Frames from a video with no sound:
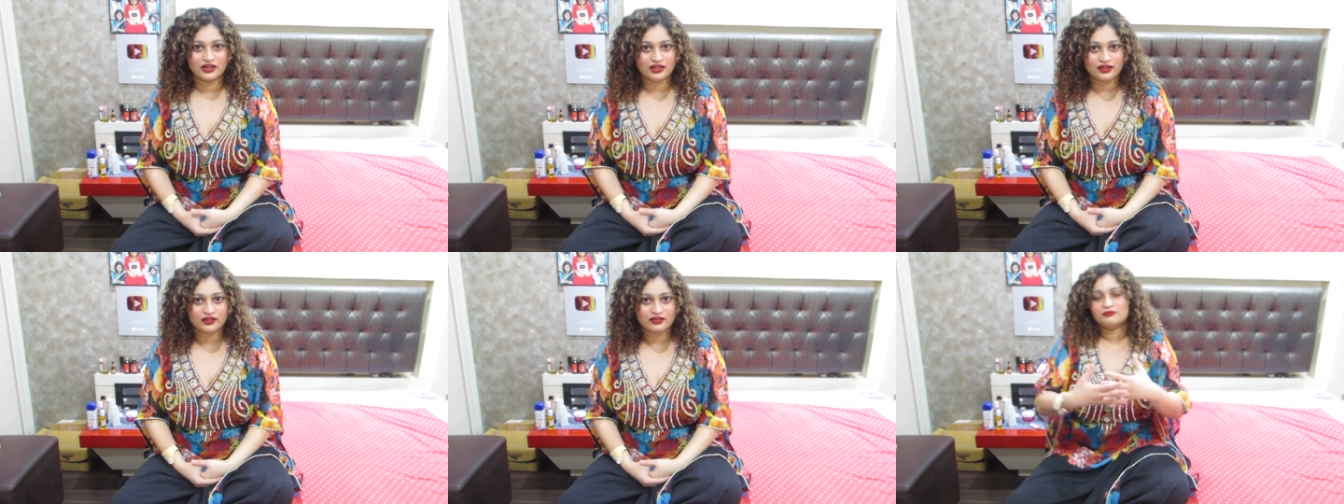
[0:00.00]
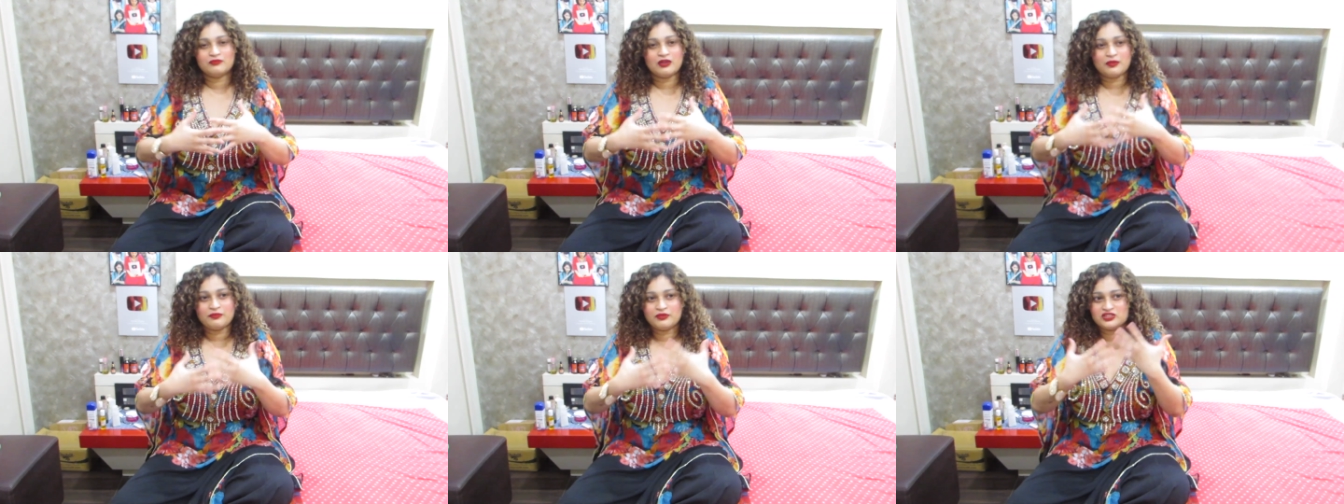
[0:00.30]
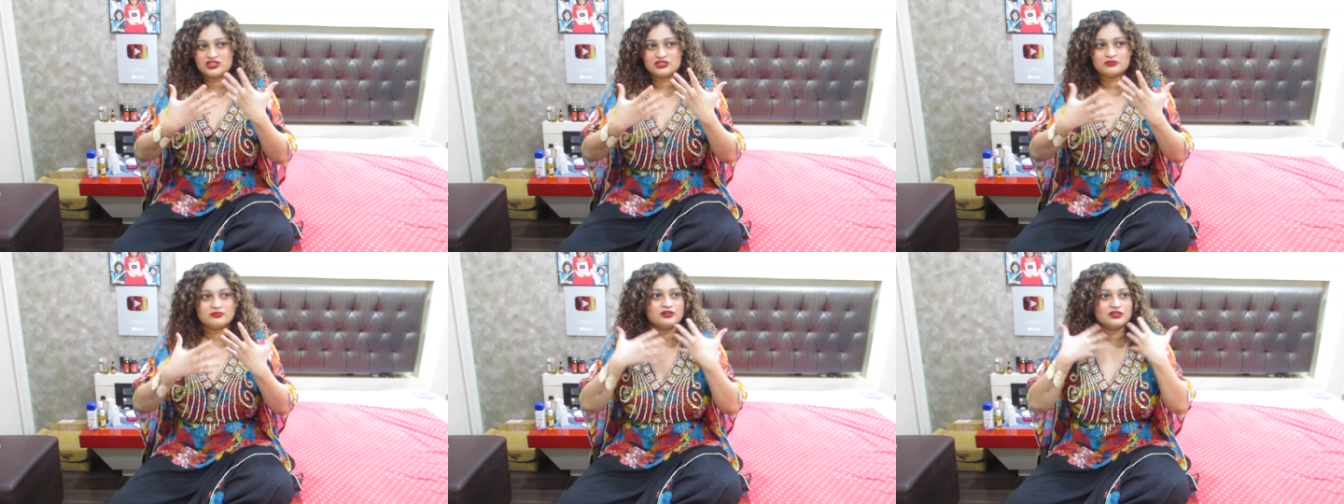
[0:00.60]
Like maybe
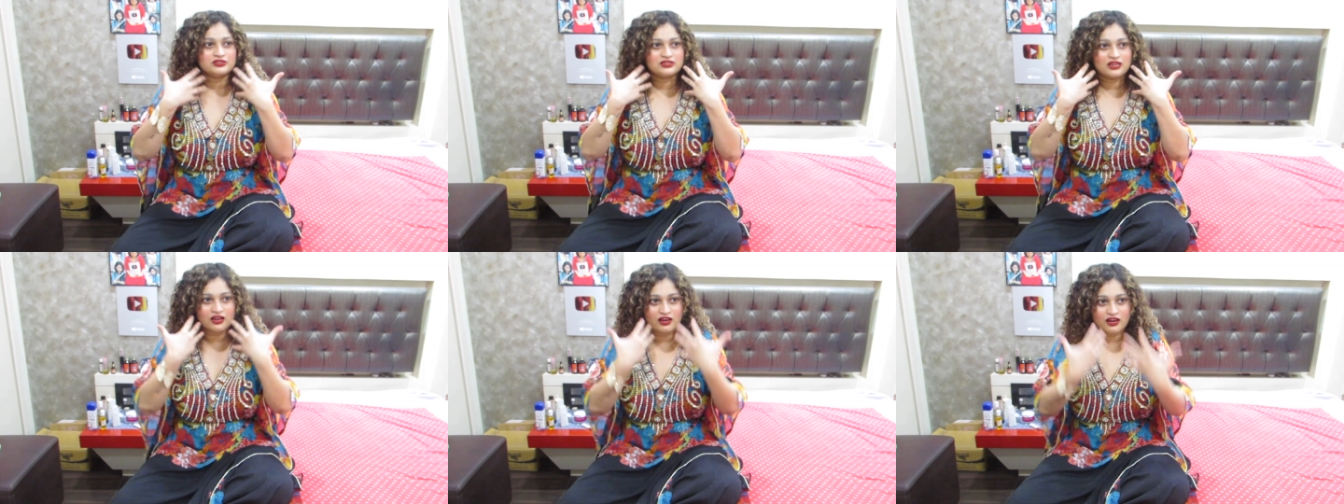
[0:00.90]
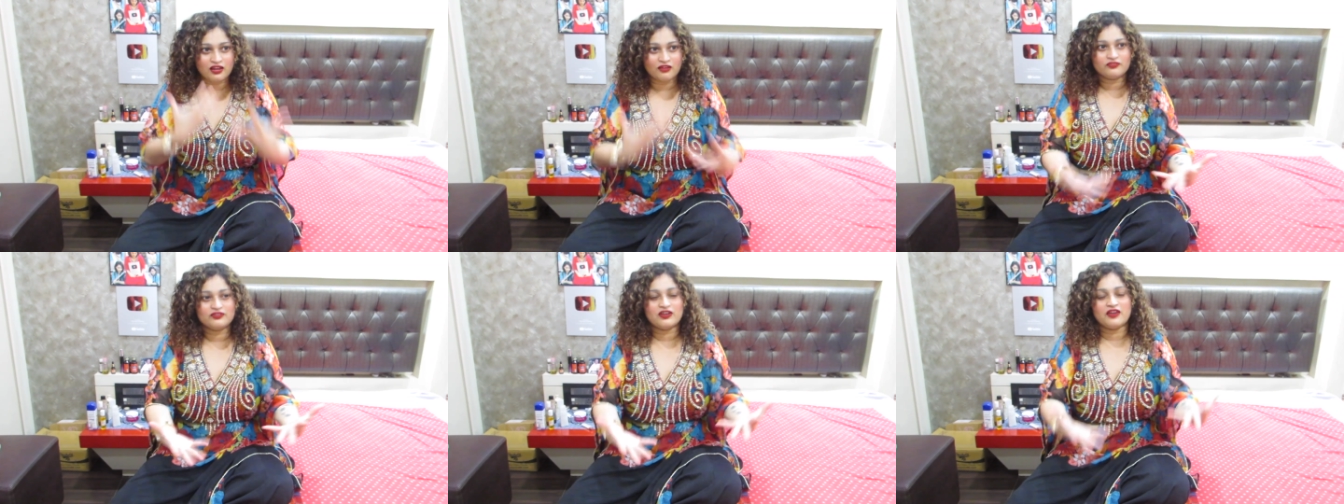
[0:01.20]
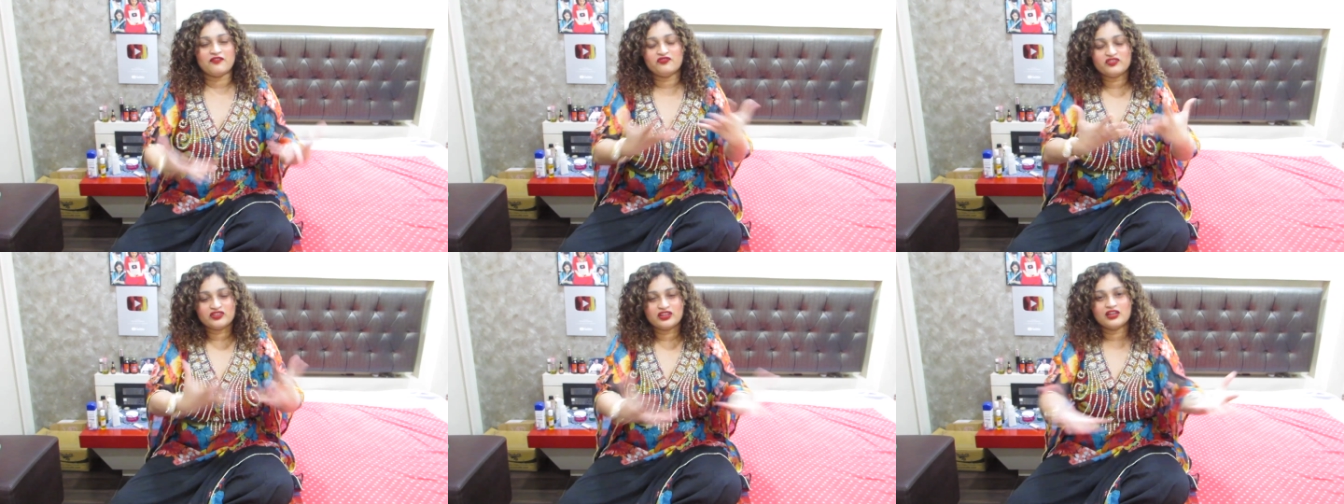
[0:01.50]
just because I love
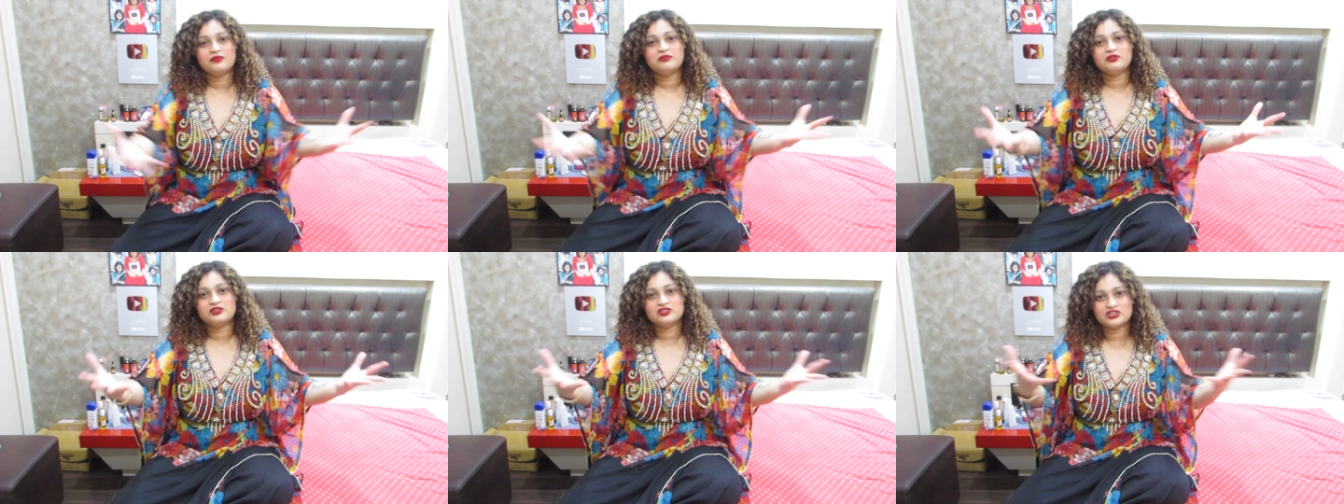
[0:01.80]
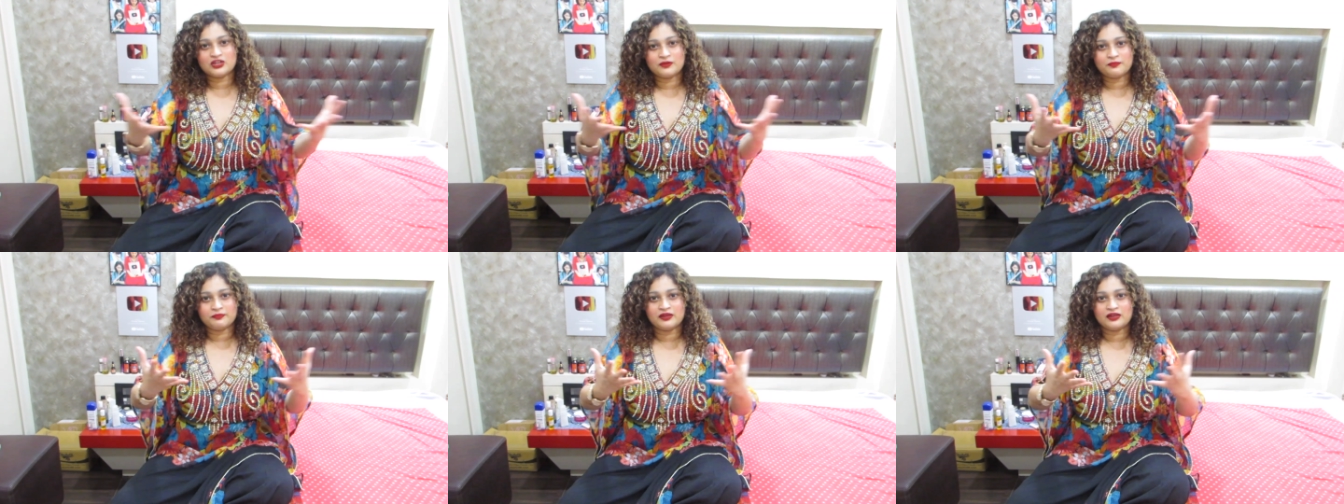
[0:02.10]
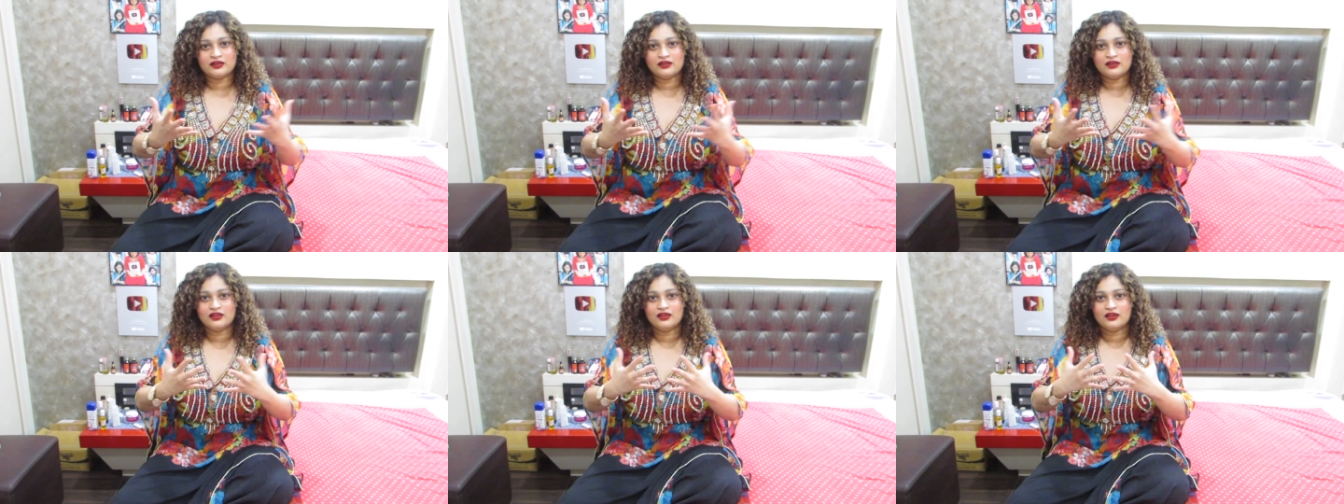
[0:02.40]
everything about
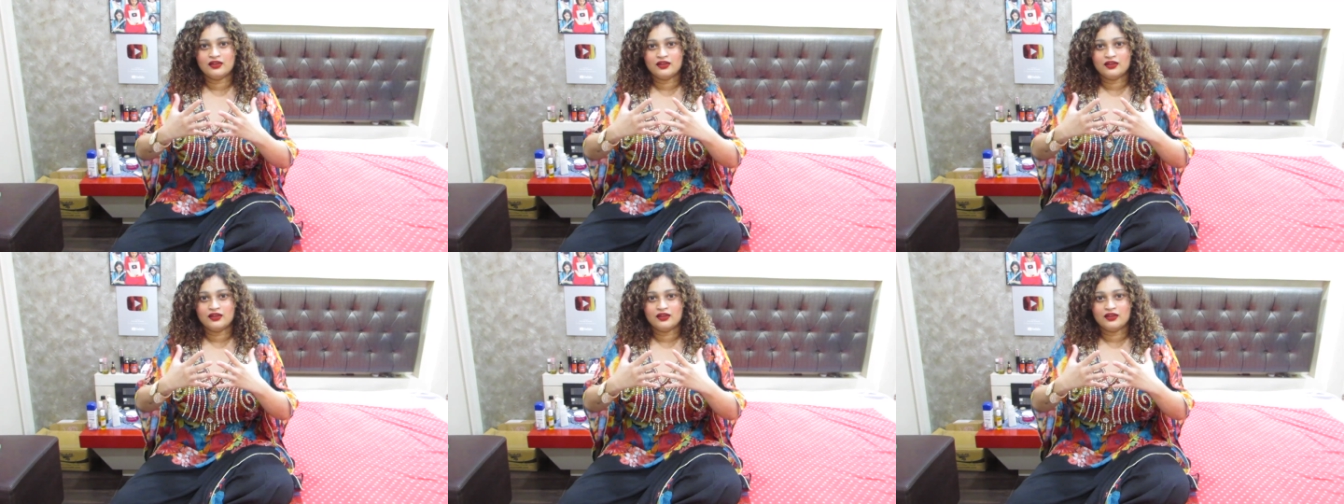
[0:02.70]
Japan,